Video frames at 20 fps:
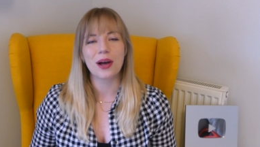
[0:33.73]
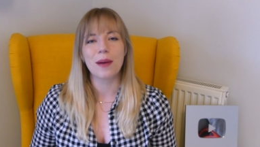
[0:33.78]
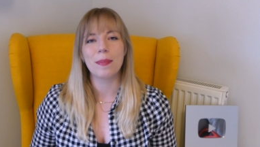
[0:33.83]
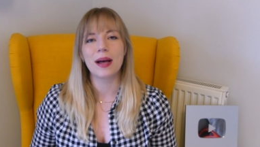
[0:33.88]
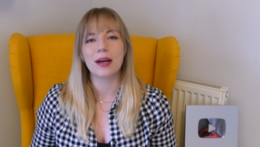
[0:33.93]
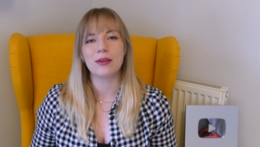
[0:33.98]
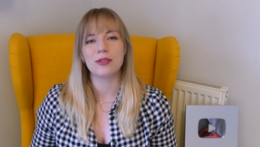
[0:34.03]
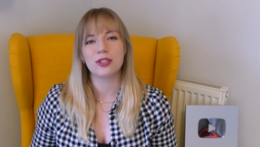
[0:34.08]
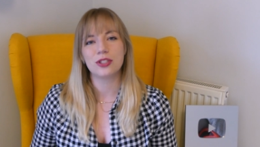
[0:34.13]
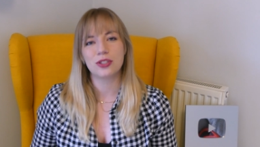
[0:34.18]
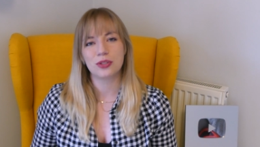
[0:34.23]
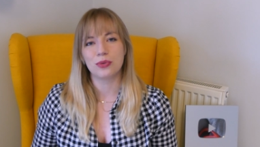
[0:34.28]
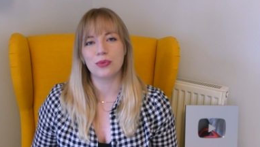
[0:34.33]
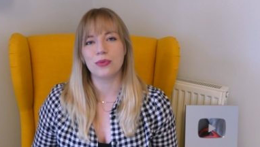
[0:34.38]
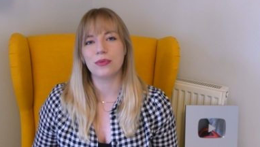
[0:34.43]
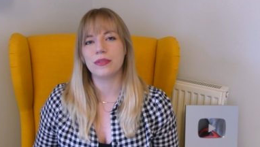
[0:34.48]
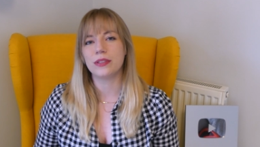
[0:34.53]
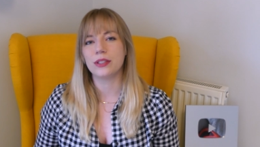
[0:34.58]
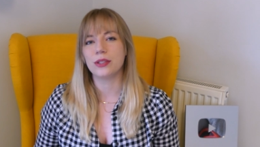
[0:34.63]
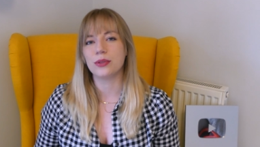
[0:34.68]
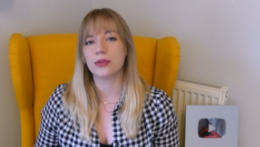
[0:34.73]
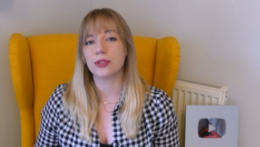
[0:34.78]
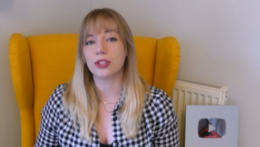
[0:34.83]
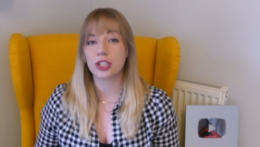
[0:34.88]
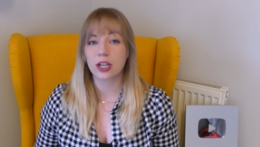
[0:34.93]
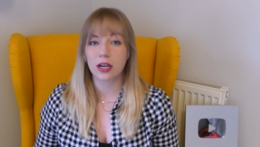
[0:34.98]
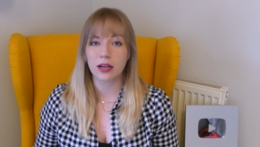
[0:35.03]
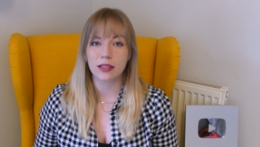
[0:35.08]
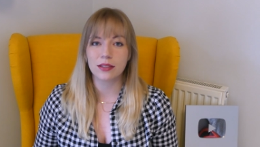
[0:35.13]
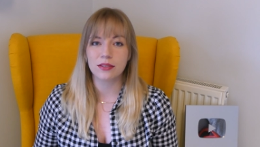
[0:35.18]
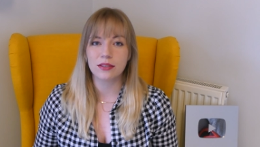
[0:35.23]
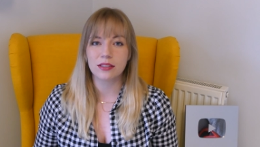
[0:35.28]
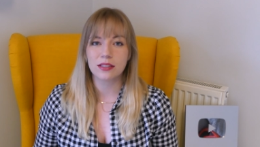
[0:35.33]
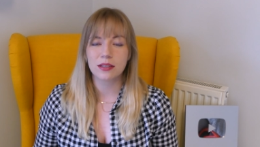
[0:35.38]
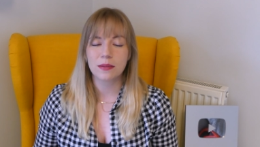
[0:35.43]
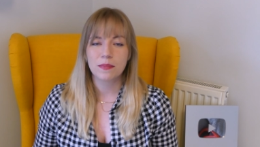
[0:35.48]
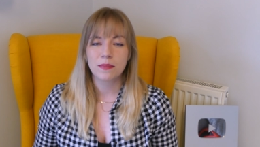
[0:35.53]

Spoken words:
about a school for your child.